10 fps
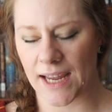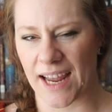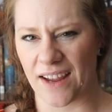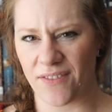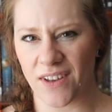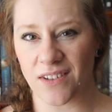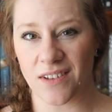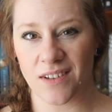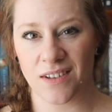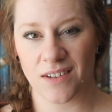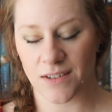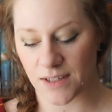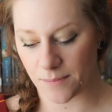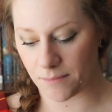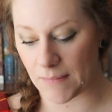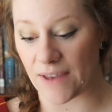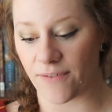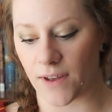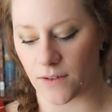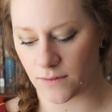Hayfield? Something.
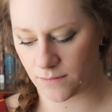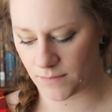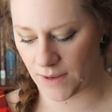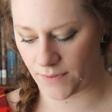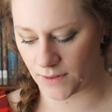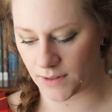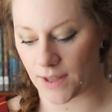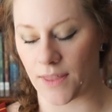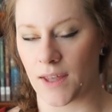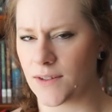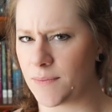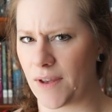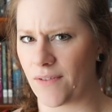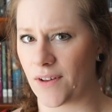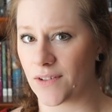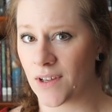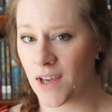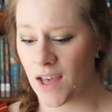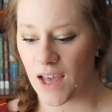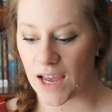Mayfield, I think is Mayfield.
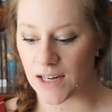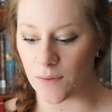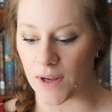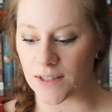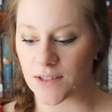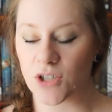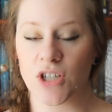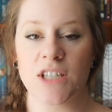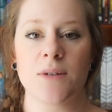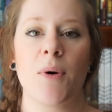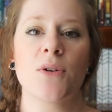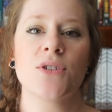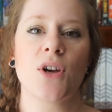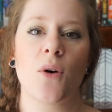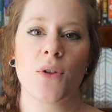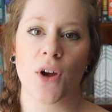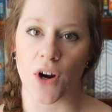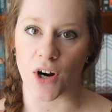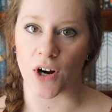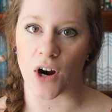Anyways, she's supposed to go with
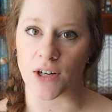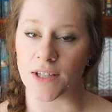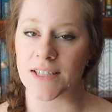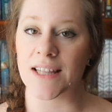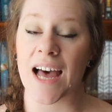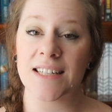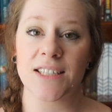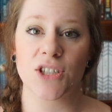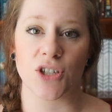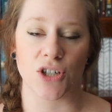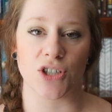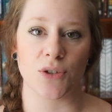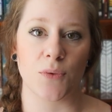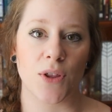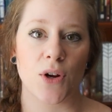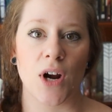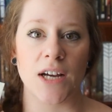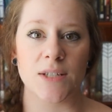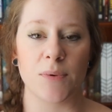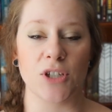her on this last excursion with her
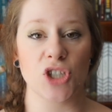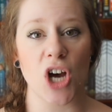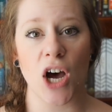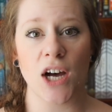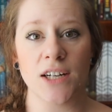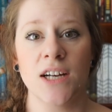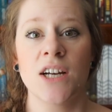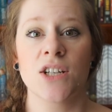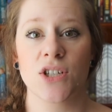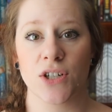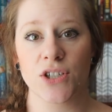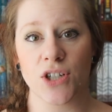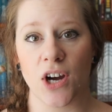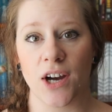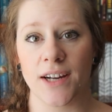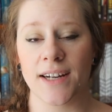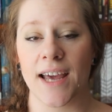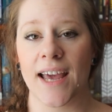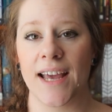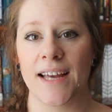husband, John, Sir John,
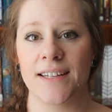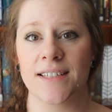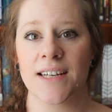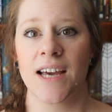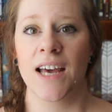and